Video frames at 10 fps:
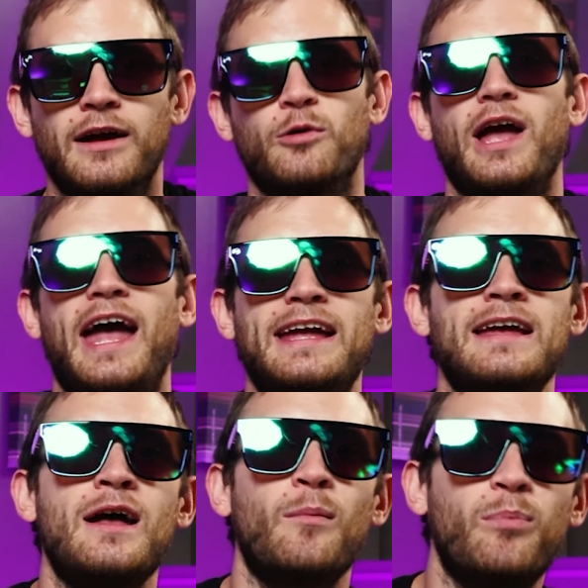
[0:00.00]
Okay.
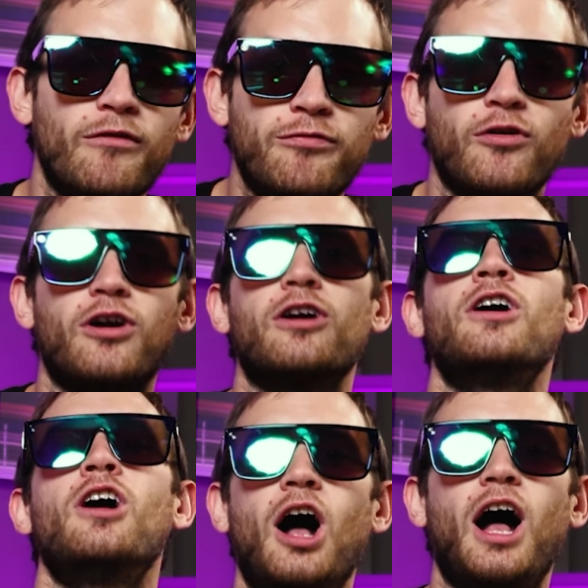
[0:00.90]
But
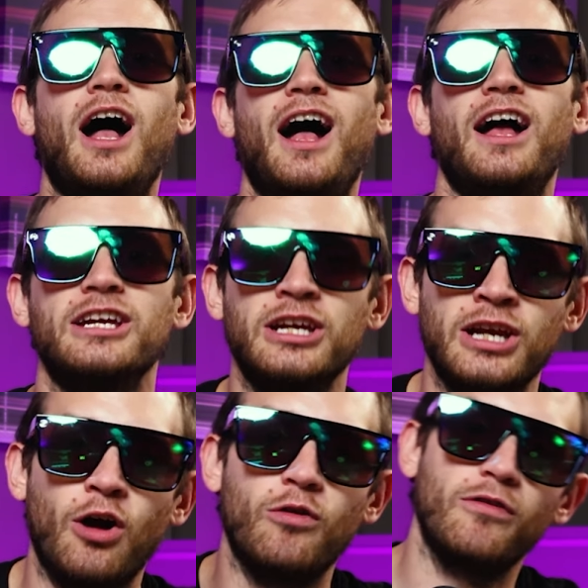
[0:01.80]
for, uh, you
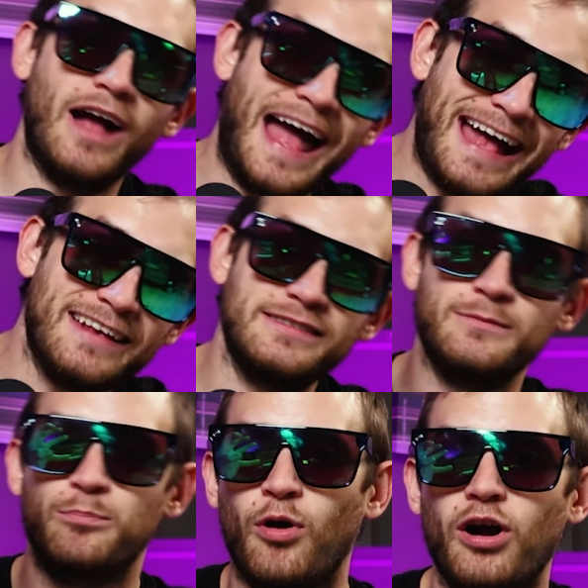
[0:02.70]
know,
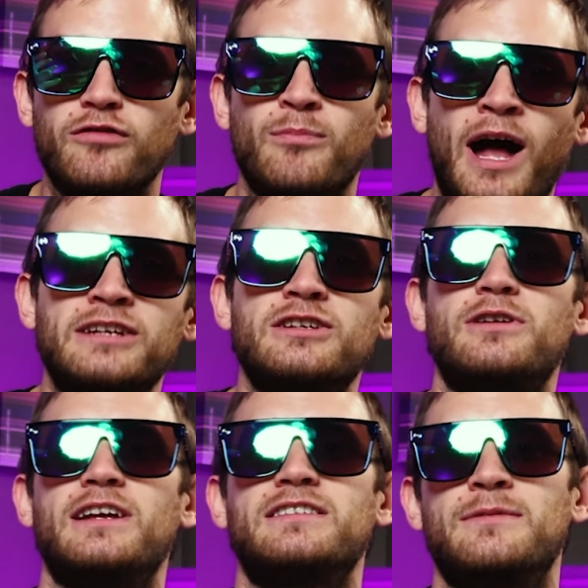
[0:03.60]
as part of my
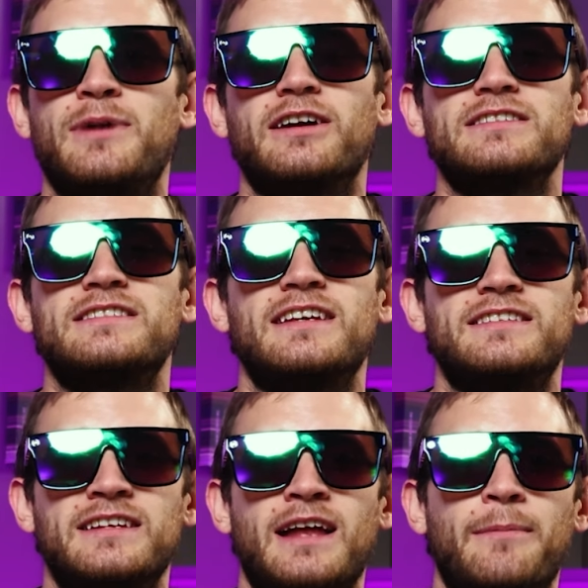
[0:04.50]
duty as an American
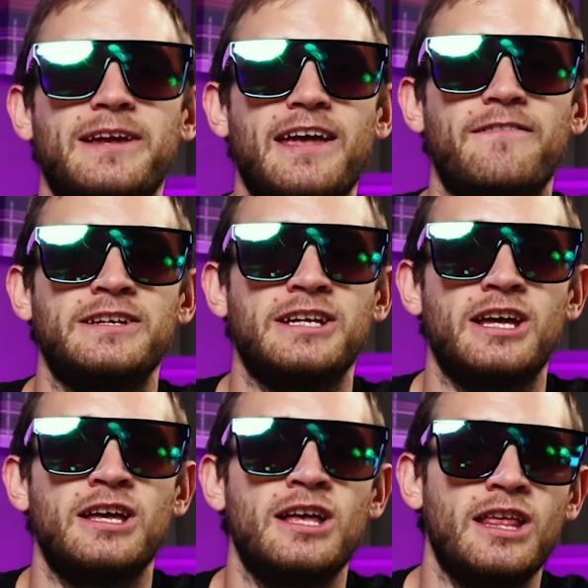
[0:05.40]
citizen, I'm giving
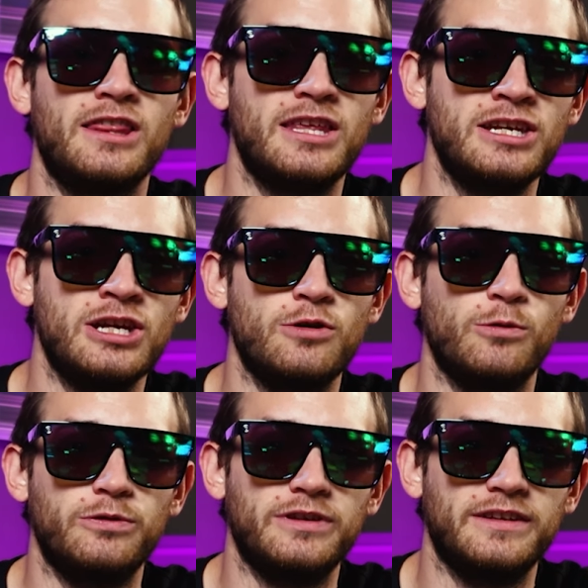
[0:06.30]
you the
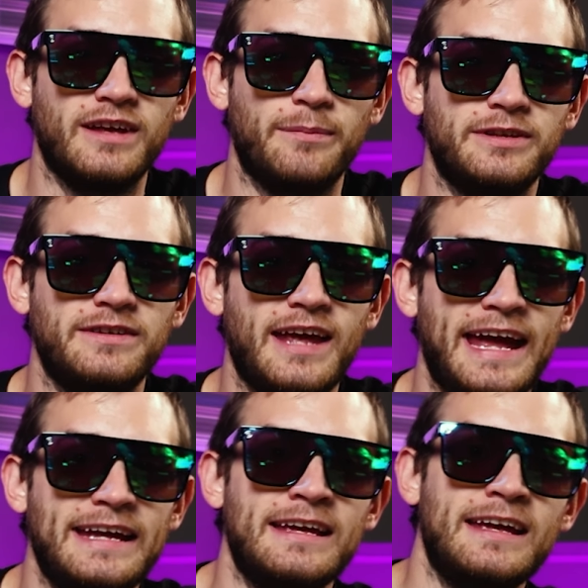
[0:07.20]
news. It's up to
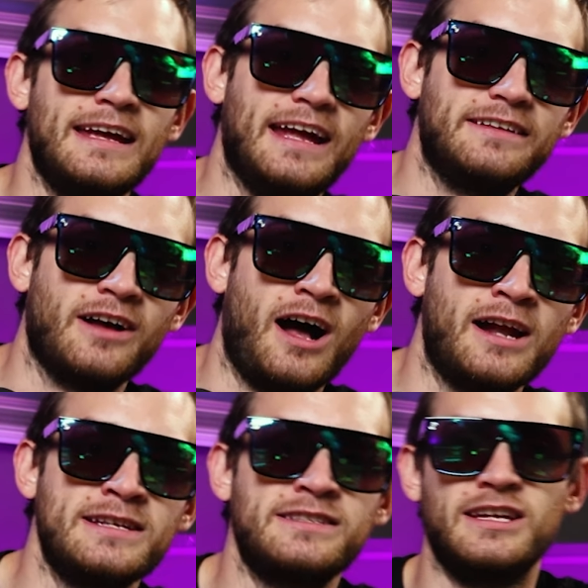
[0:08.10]
date. It's
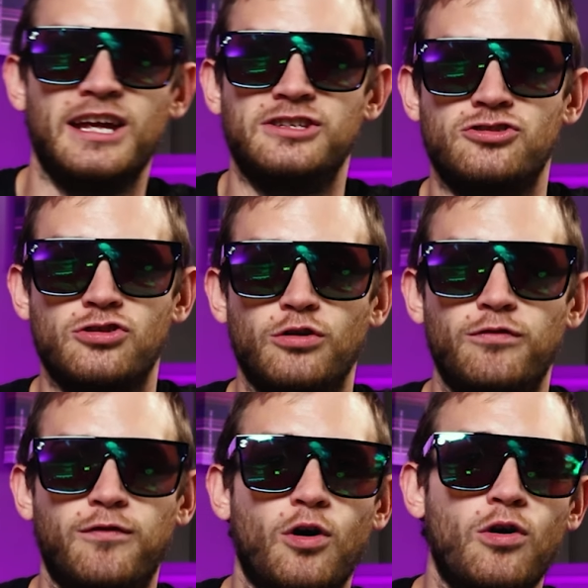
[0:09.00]
honest. It's
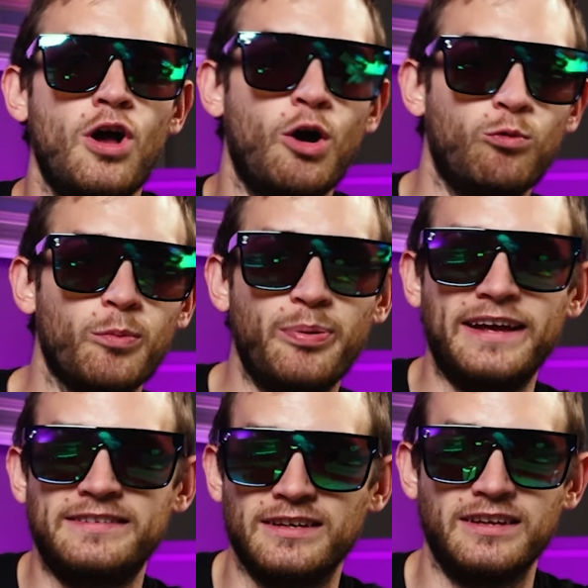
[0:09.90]
truthful. We're
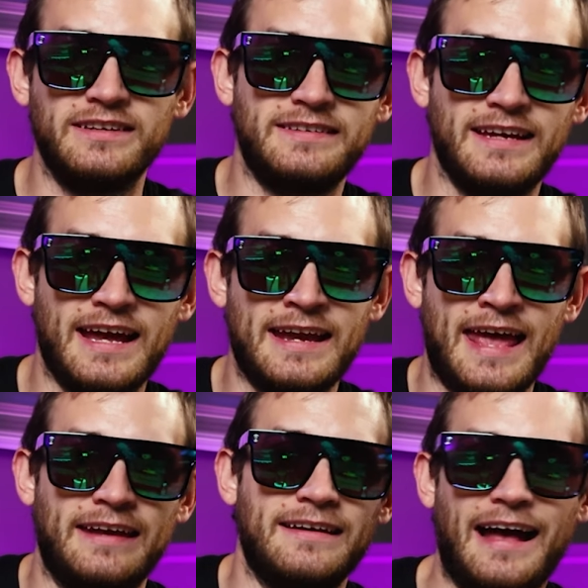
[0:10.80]
basically
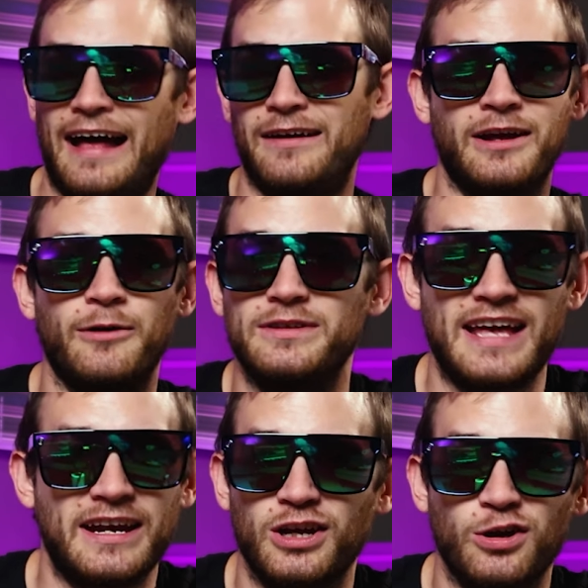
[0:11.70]
CNN. I don't know. Is
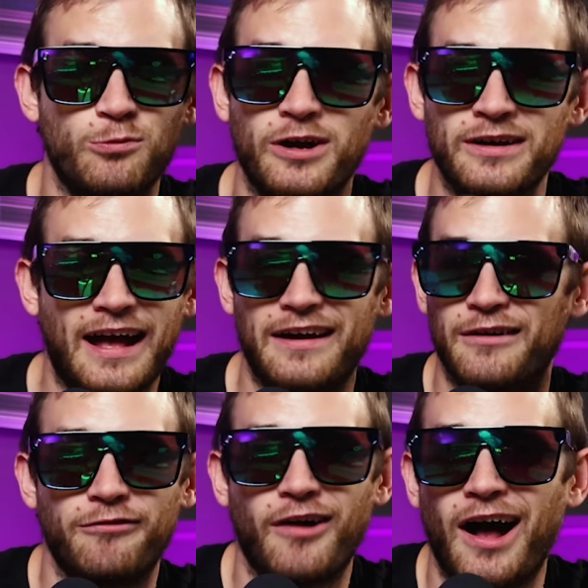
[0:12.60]
that a good one? I don't
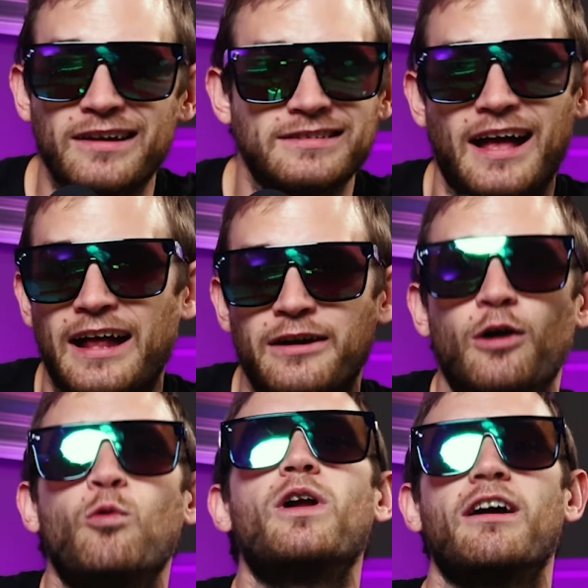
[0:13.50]
know. Fox? I don't
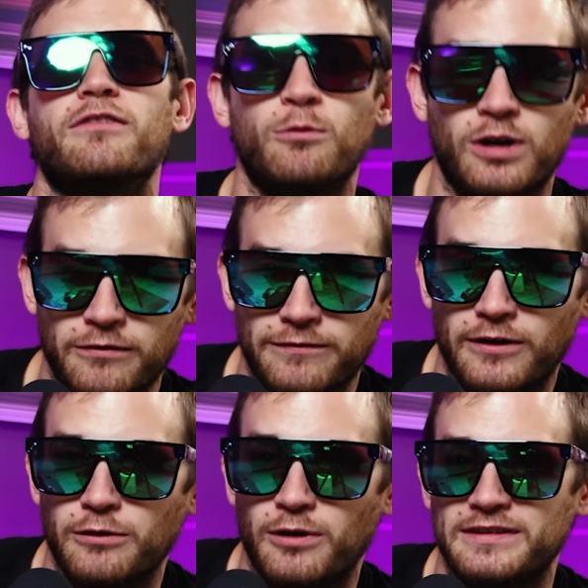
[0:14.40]
know. Whatever you want to
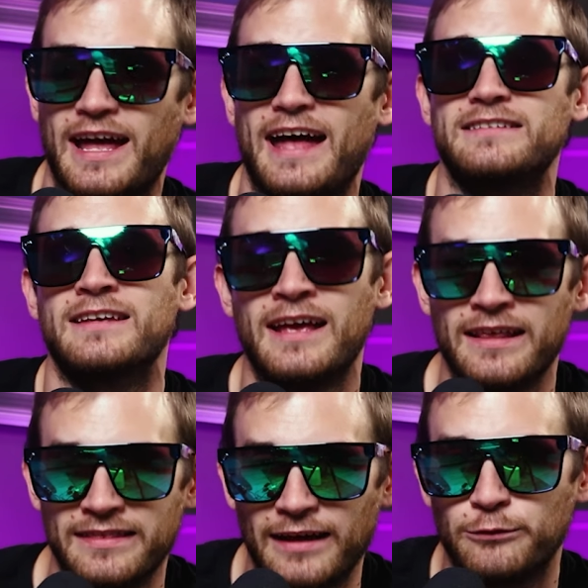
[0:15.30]
refer to us as,
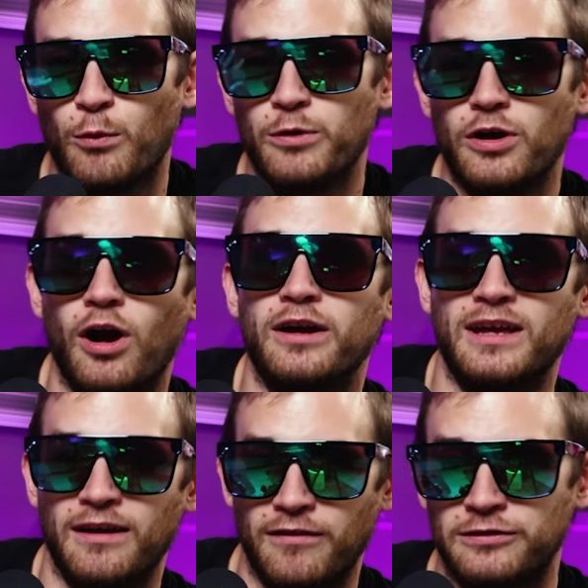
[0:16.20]
that's what we are.
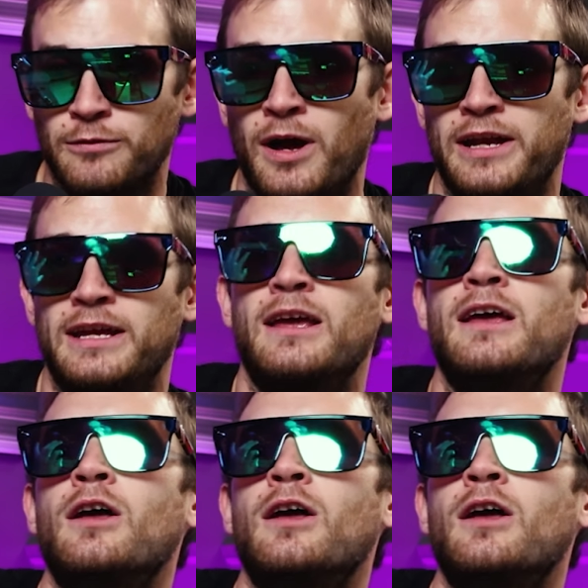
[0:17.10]
Give us your money.